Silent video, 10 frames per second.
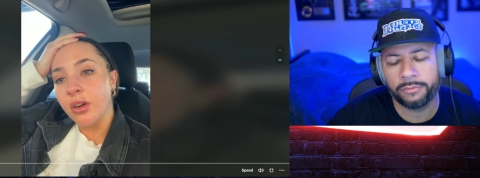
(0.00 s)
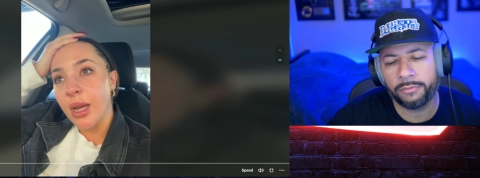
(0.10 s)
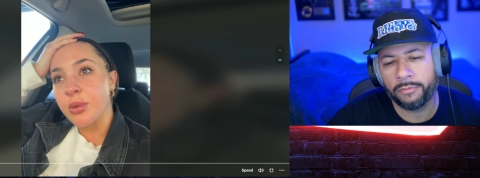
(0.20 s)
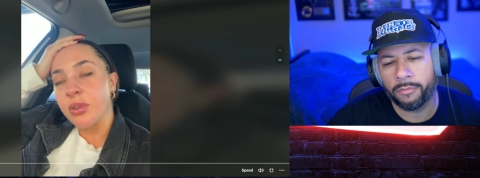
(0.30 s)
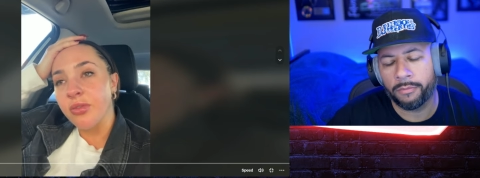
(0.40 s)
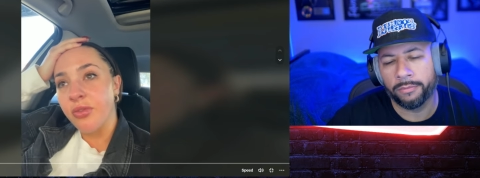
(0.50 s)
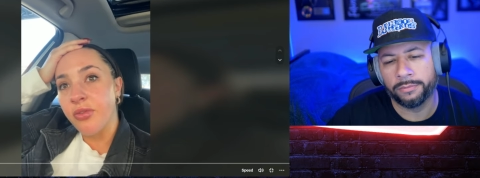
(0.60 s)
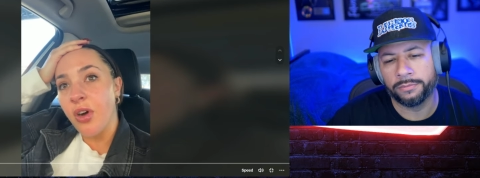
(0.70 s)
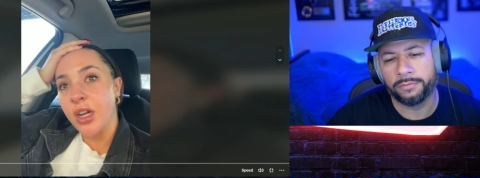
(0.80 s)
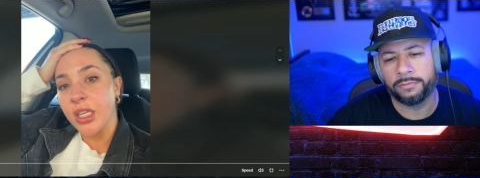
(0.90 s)
Speaker 1: like they're absolutely
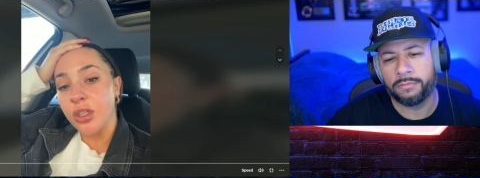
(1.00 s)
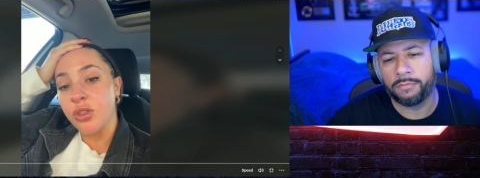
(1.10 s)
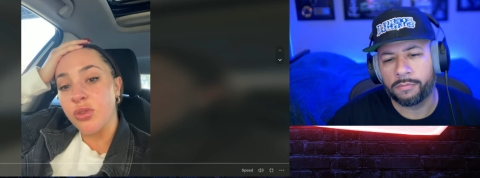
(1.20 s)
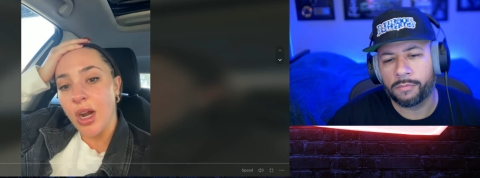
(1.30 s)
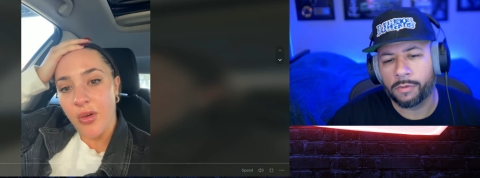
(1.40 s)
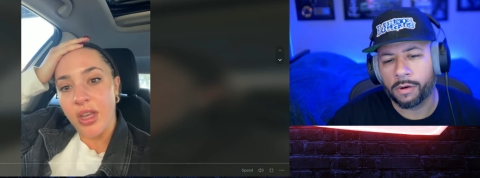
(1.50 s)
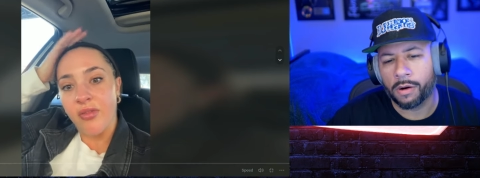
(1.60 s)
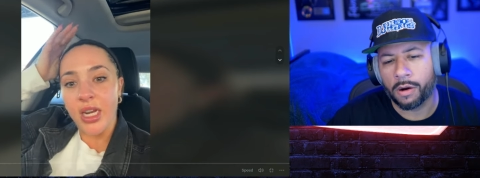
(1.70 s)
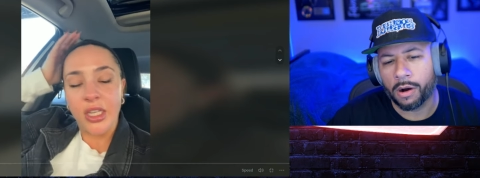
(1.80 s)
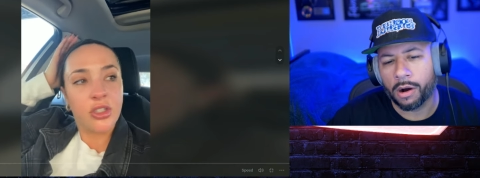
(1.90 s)
fucking
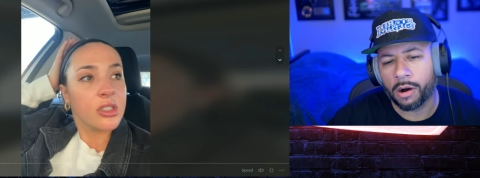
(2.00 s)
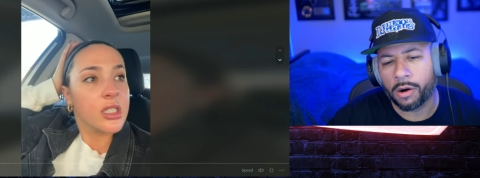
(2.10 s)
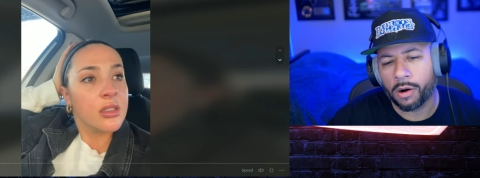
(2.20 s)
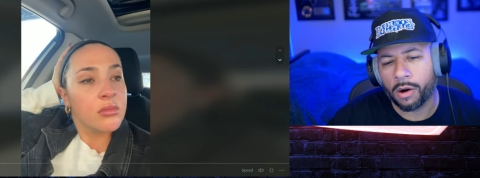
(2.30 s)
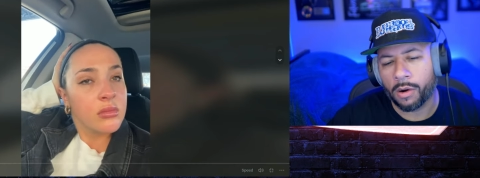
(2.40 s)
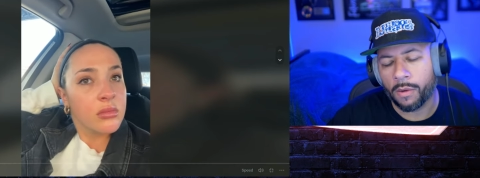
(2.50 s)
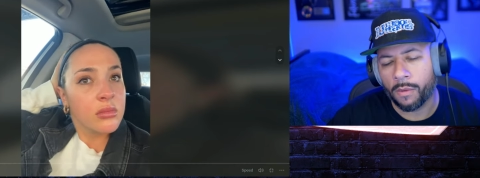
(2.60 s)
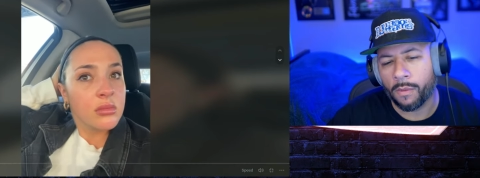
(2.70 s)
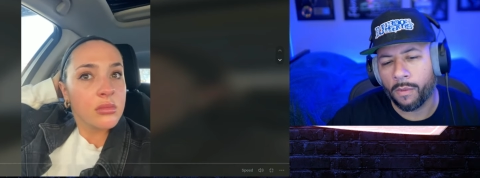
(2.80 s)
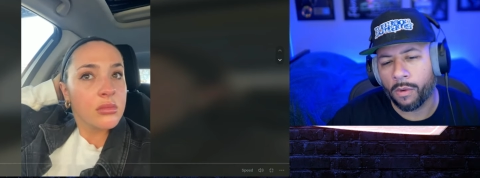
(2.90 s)
drowning financially?
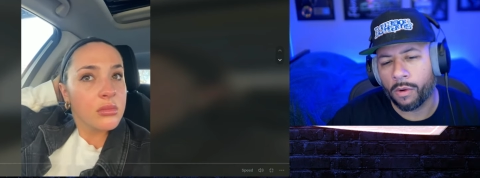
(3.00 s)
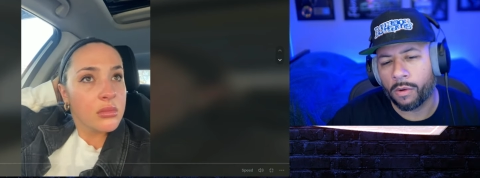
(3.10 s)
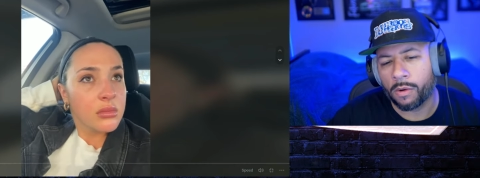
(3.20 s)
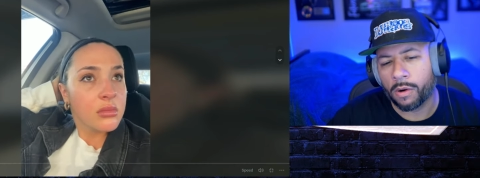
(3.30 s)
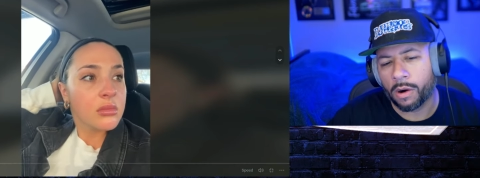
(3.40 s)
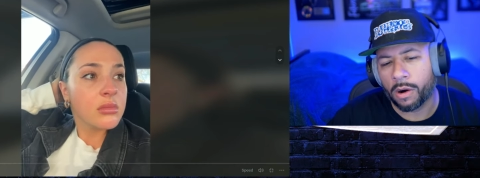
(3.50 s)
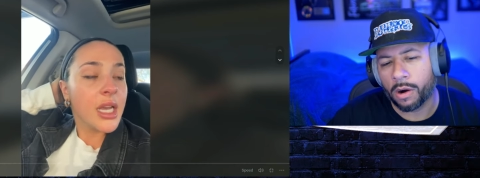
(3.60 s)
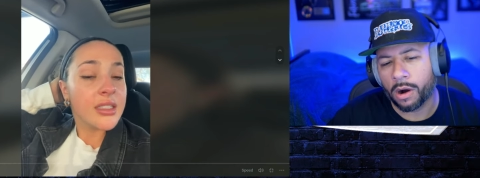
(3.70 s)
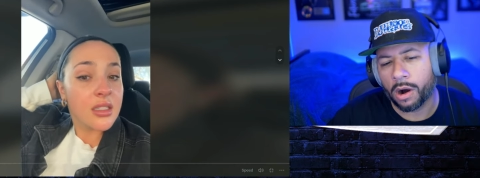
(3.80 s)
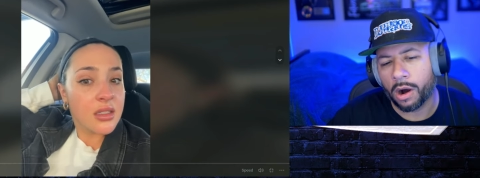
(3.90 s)

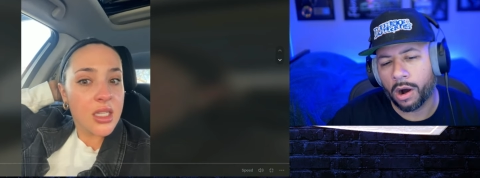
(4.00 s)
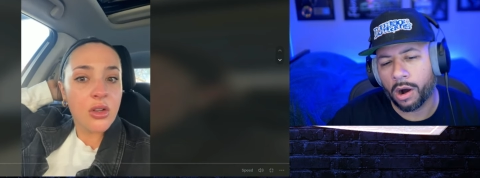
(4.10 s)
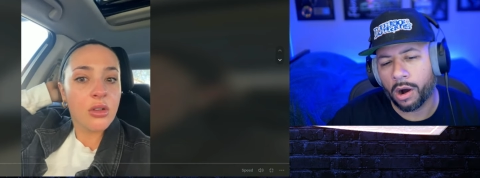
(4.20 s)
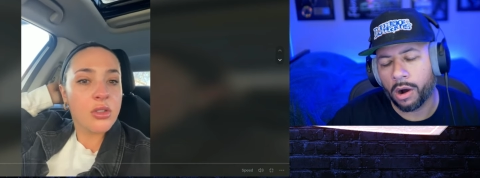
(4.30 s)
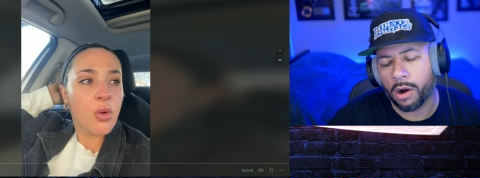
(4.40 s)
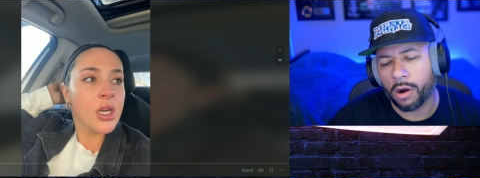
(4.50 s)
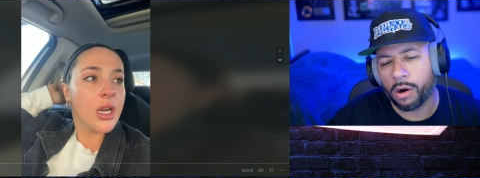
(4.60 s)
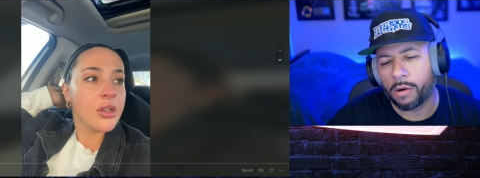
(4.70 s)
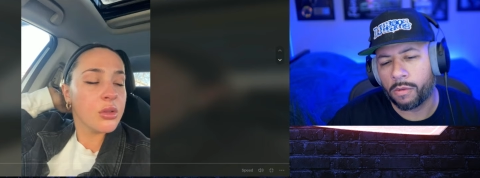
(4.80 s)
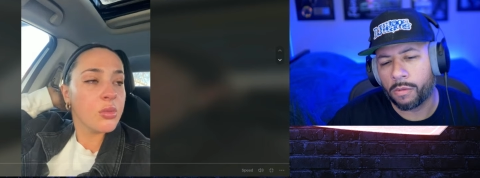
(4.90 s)
As a single
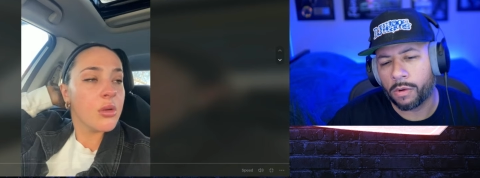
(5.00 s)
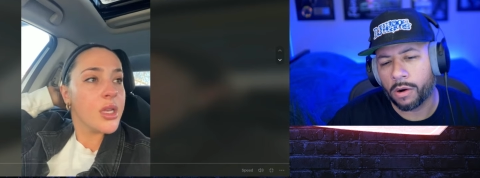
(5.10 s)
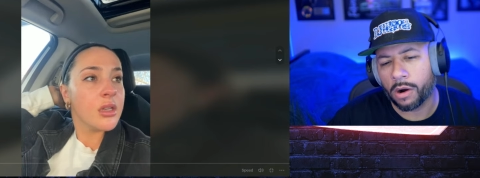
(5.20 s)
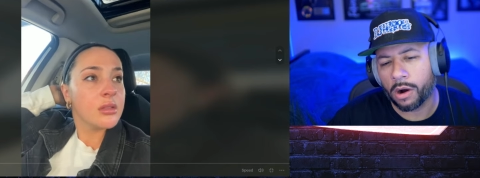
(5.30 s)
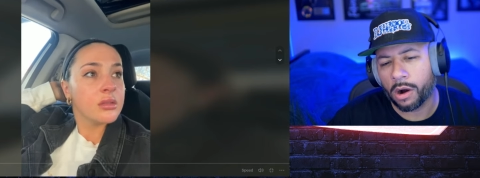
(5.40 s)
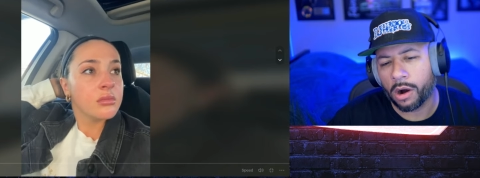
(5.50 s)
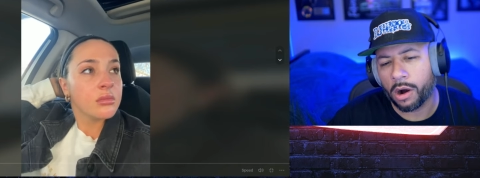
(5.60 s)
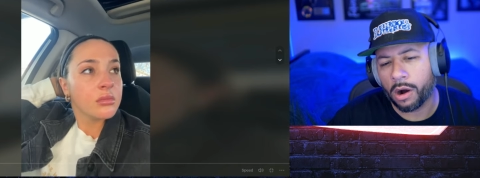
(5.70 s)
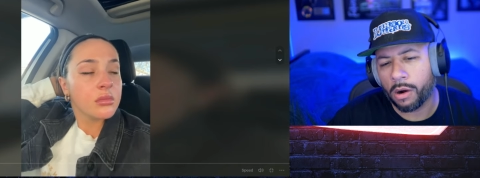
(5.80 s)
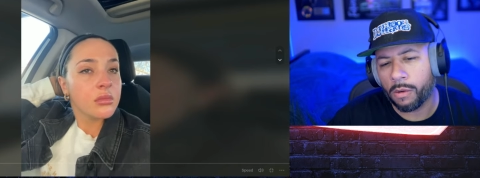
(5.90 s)
twenty-nine year old woman,
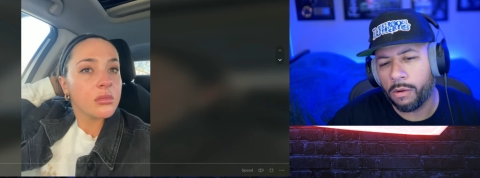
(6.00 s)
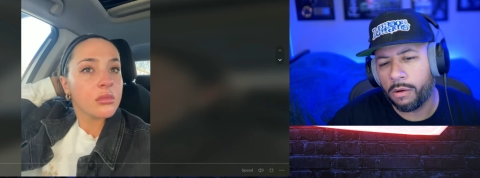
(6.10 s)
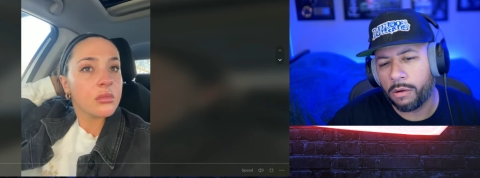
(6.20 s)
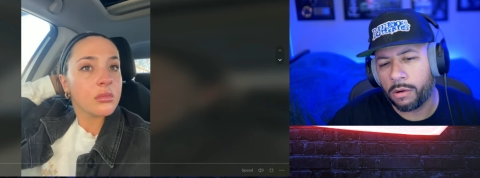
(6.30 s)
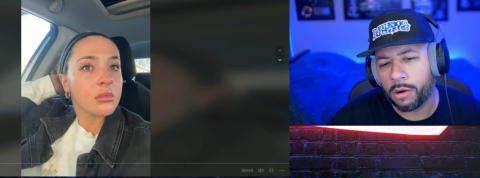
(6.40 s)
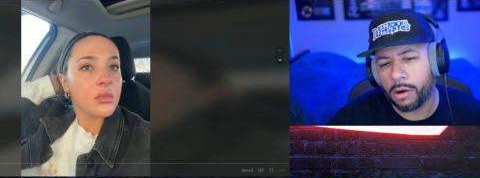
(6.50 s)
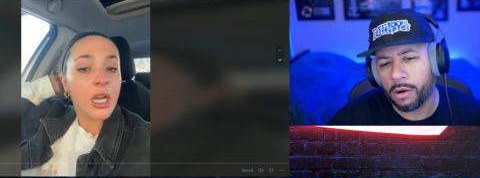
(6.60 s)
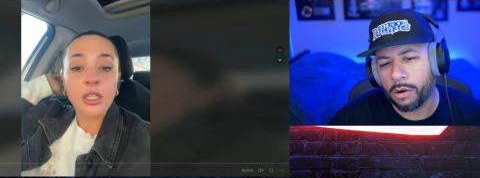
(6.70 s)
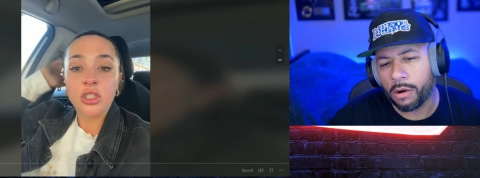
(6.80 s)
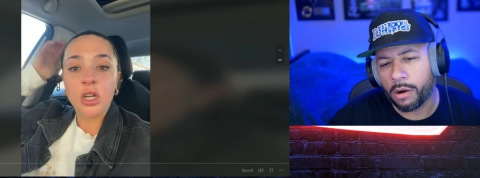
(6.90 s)

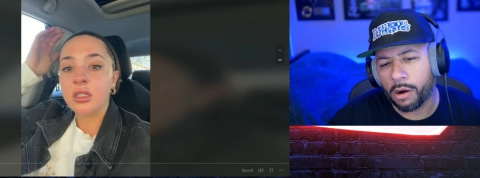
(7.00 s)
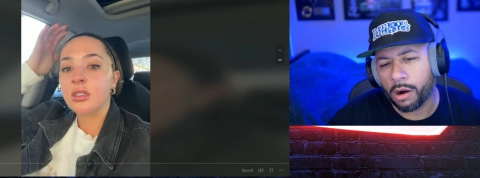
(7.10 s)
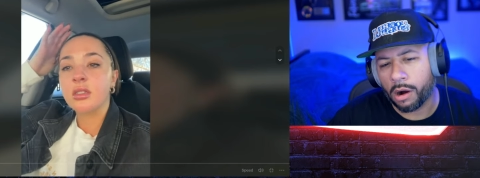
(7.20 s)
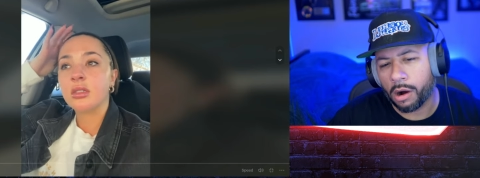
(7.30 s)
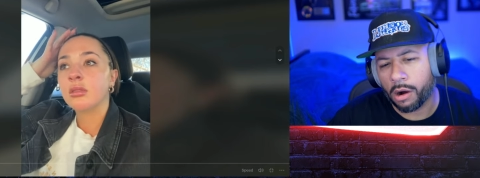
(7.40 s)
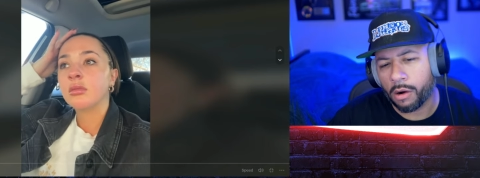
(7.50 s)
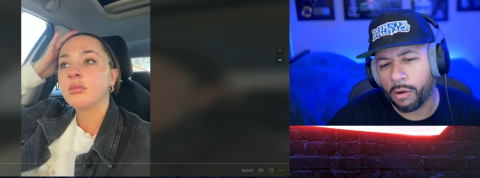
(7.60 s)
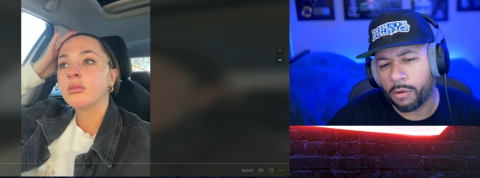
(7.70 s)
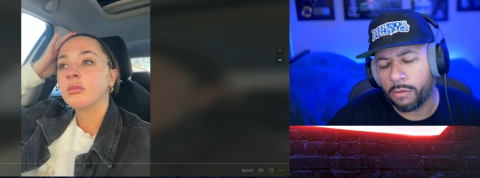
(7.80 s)
I just